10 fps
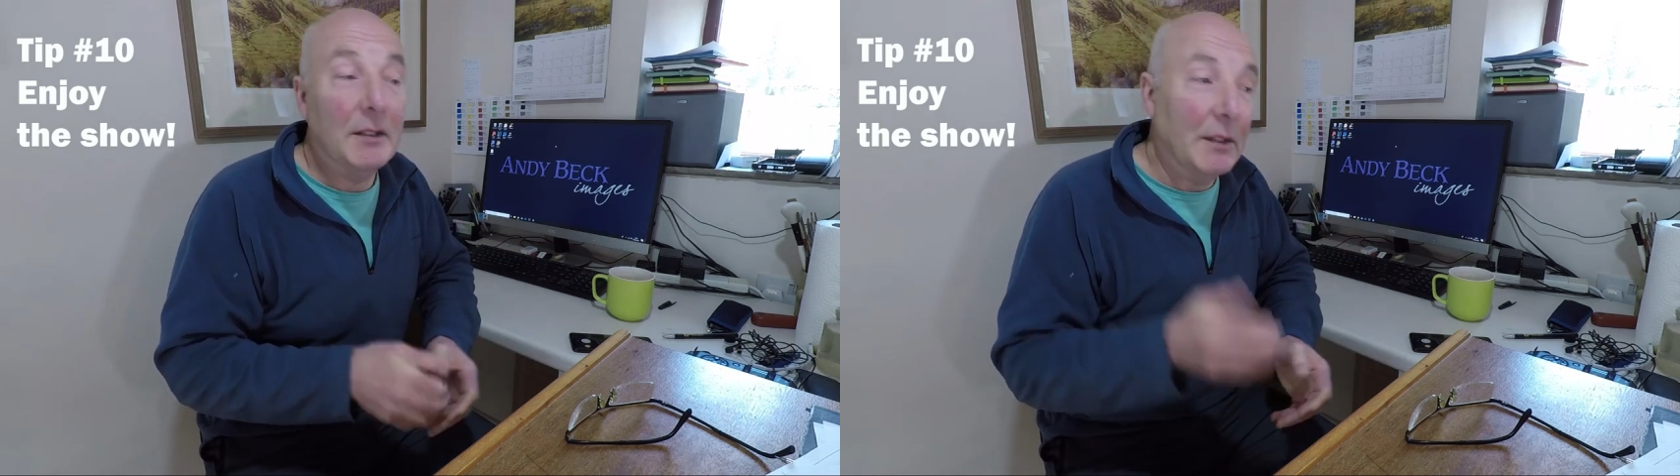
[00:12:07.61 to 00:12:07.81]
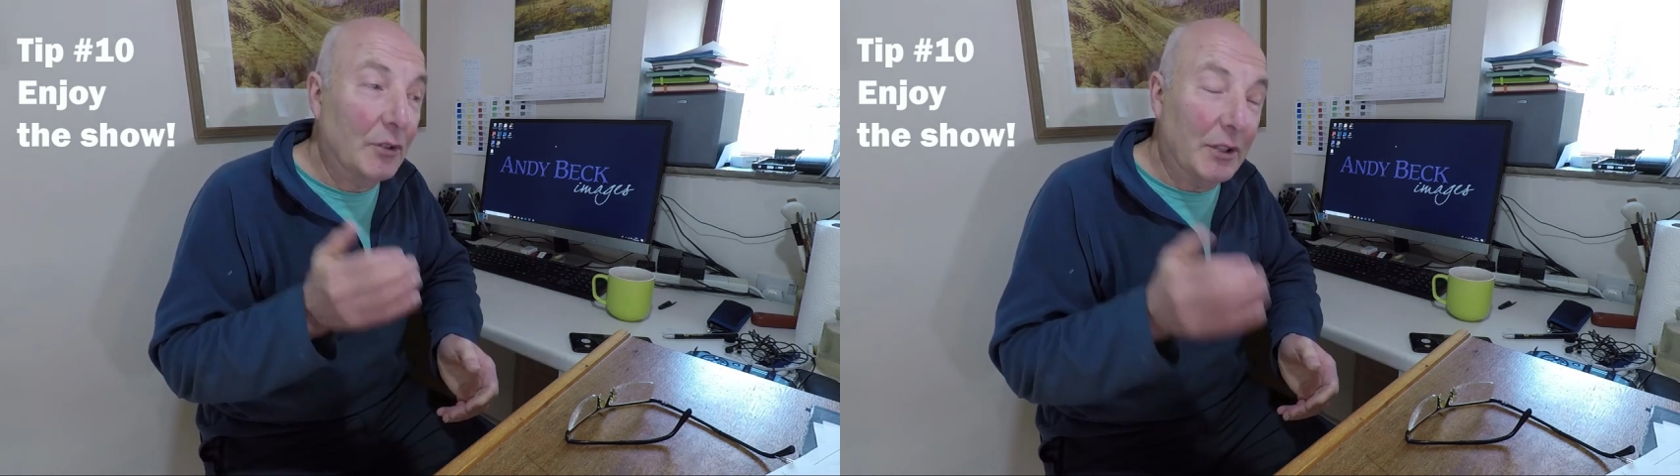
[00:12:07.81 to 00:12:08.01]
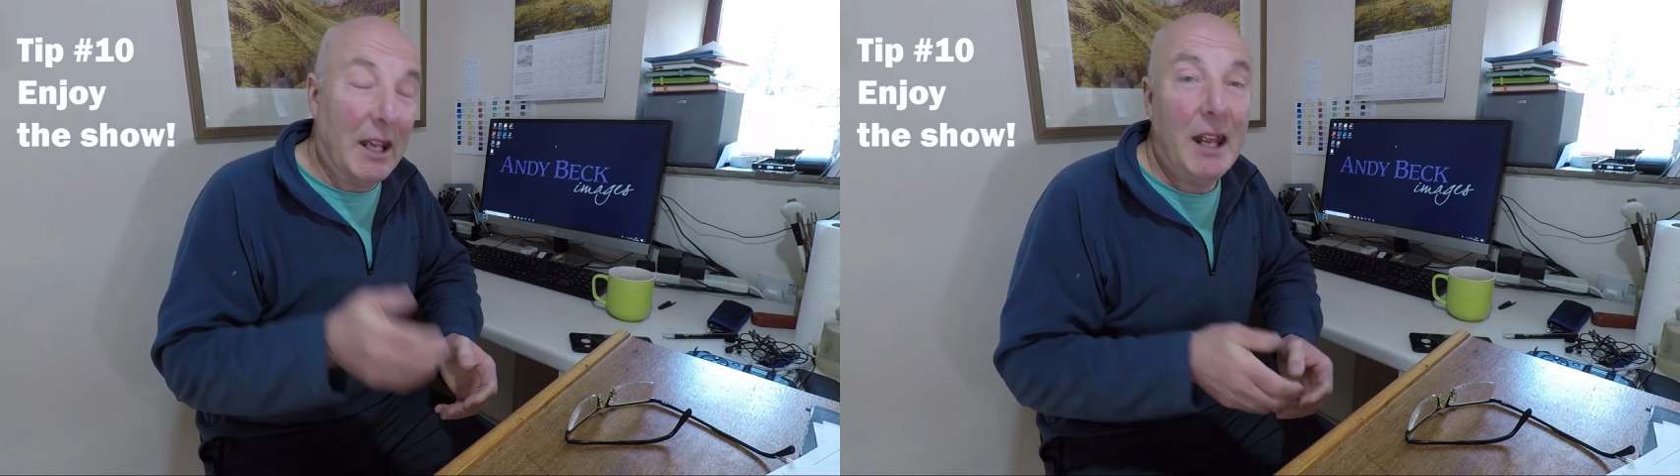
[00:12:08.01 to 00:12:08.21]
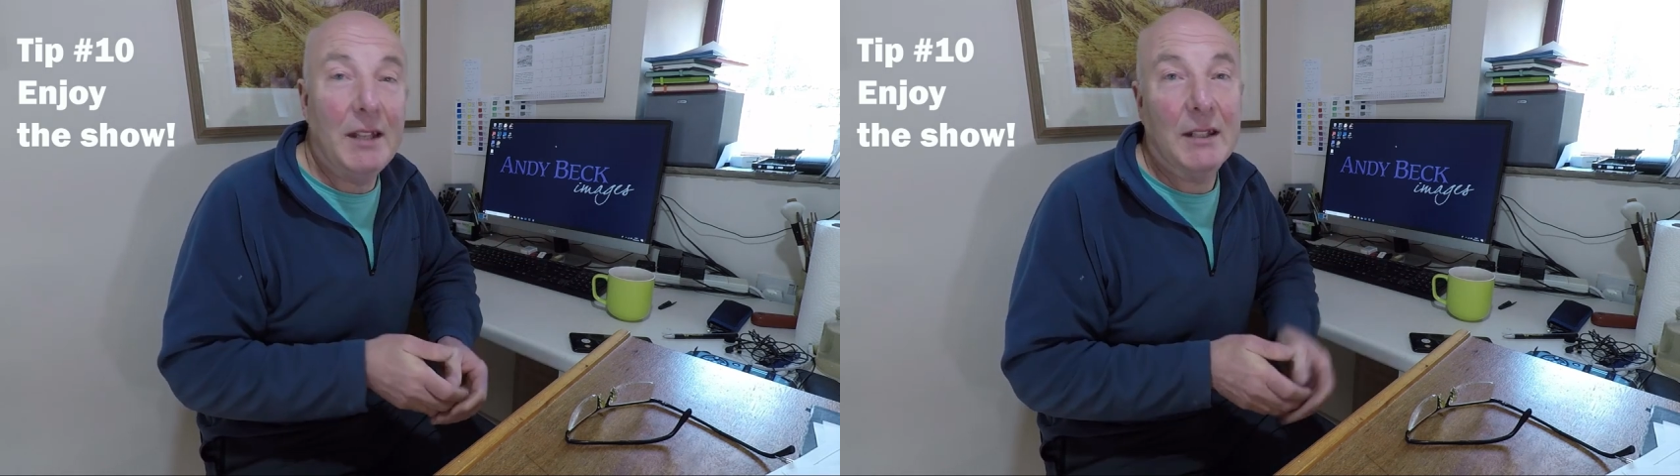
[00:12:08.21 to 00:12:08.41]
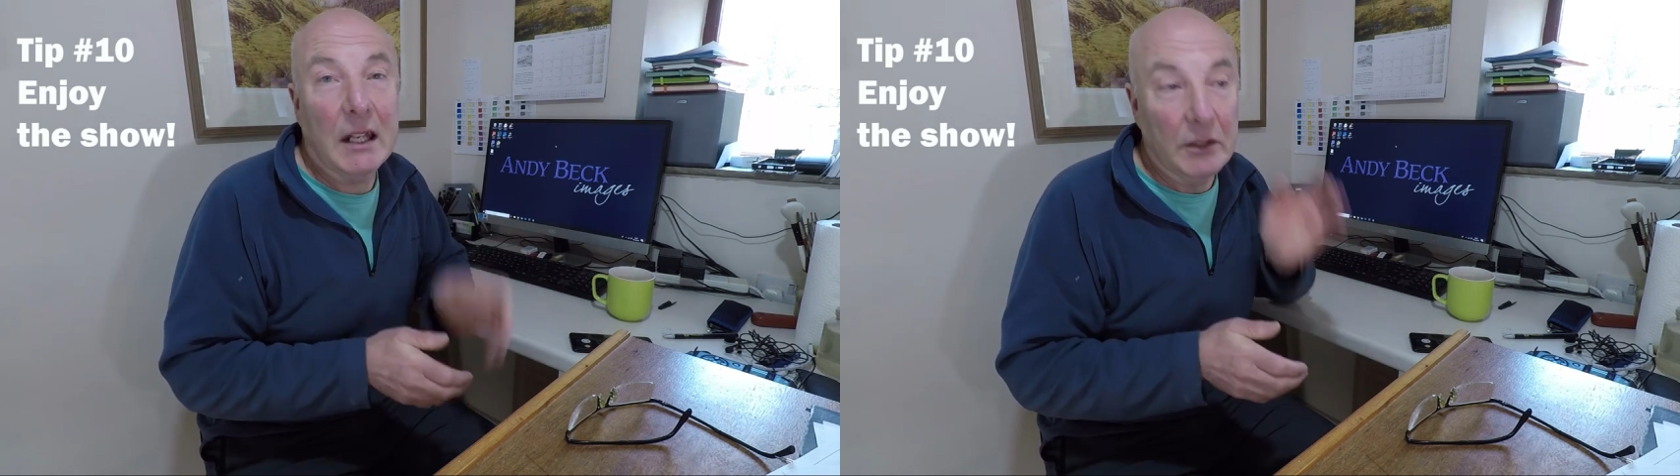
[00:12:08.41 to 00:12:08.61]
they've got their head
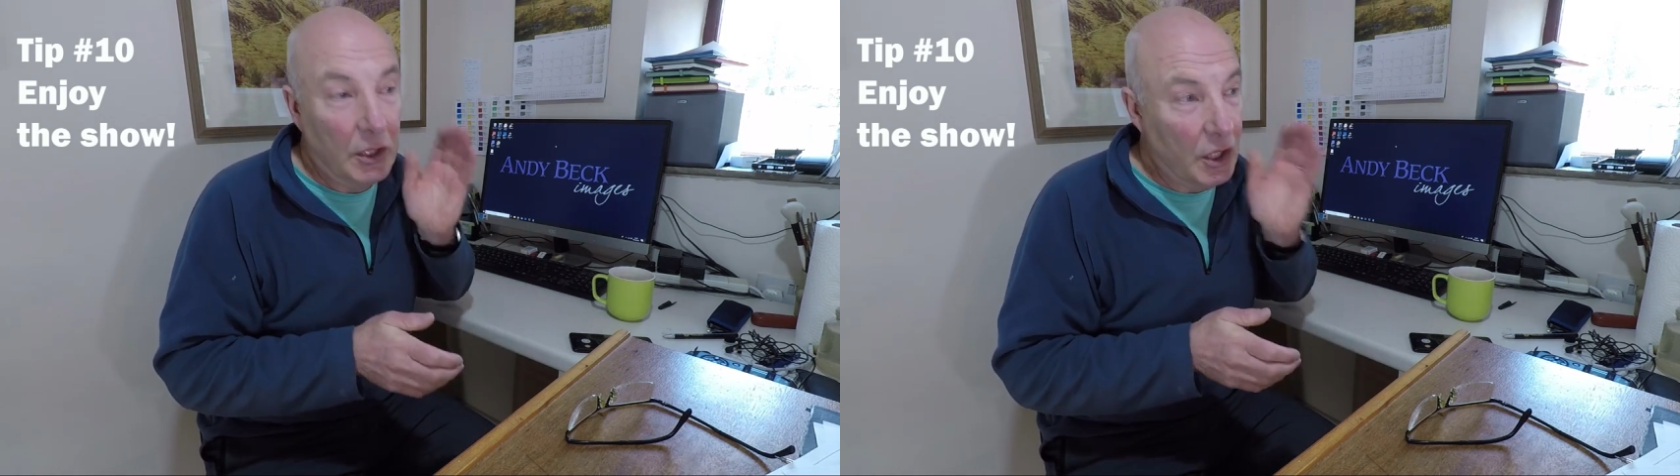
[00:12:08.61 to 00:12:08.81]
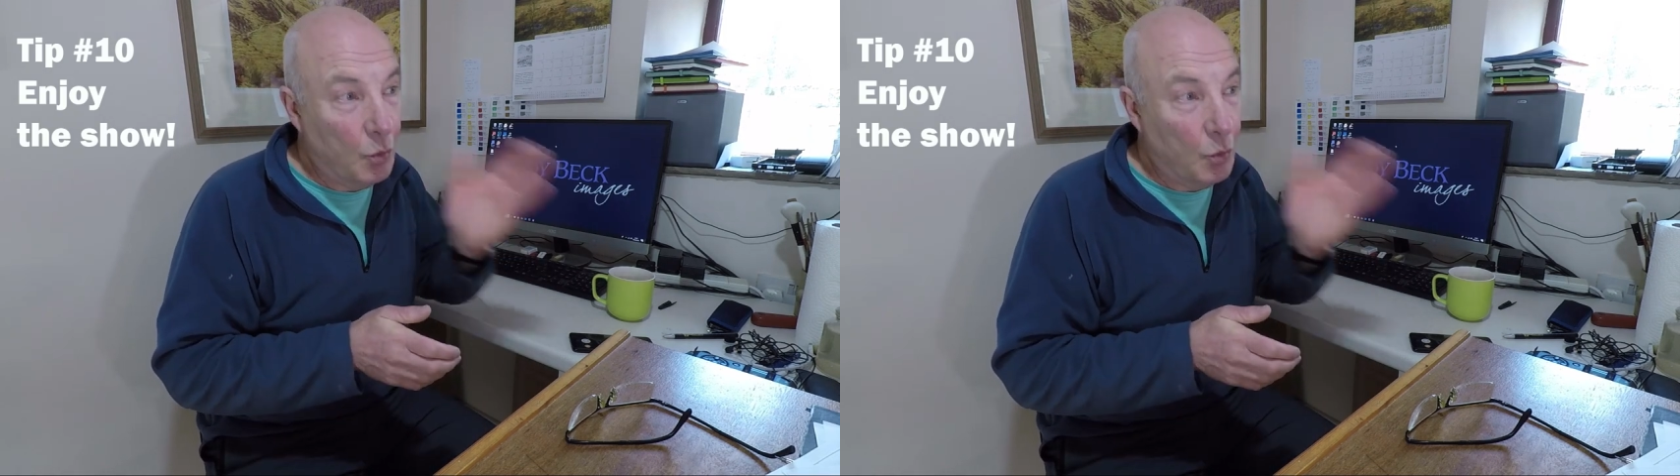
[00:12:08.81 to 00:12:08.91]
down, they're just